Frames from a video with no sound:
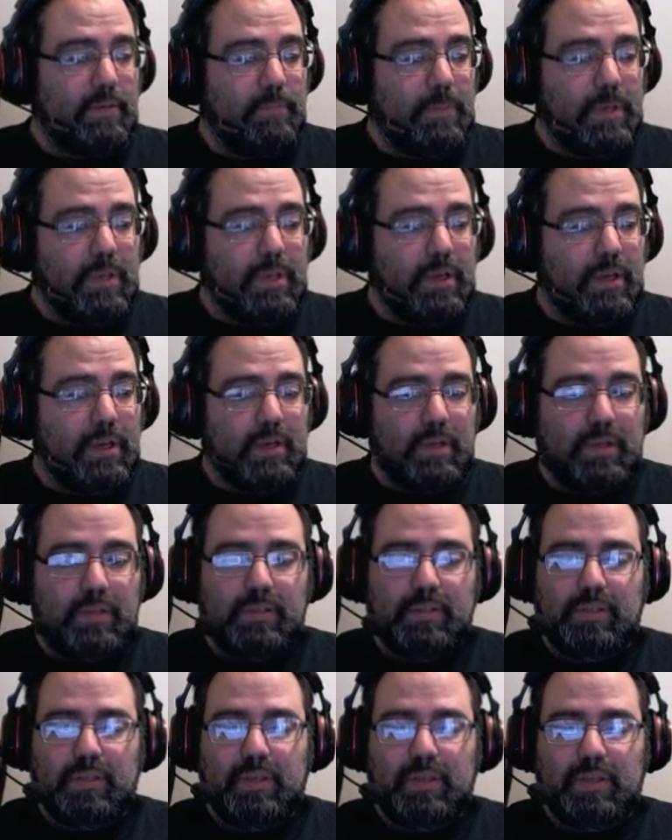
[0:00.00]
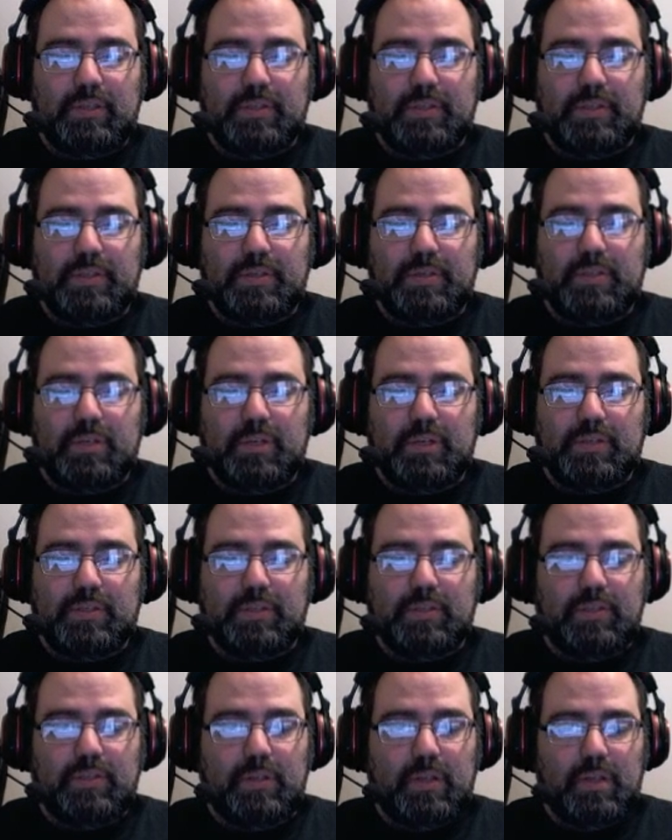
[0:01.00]
because it's
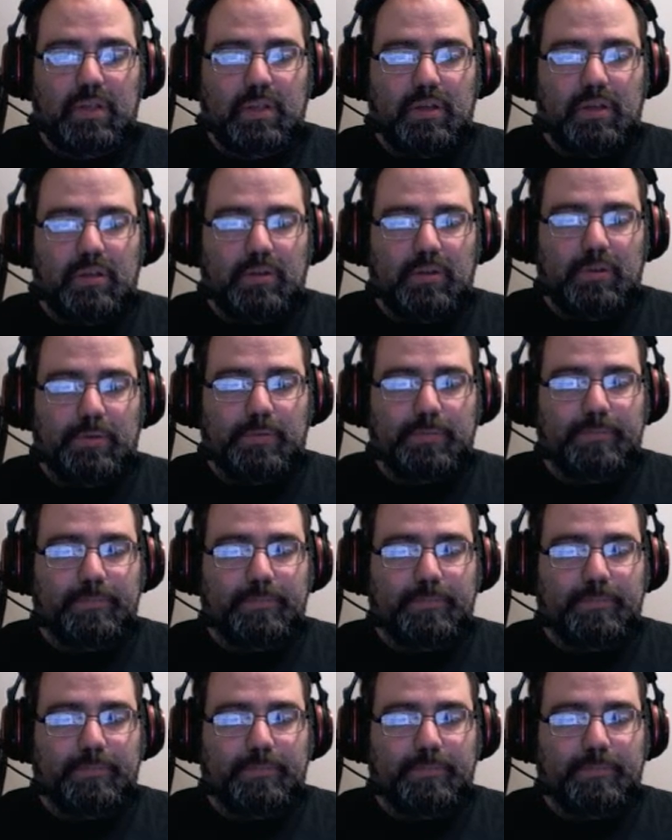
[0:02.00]
just, uh,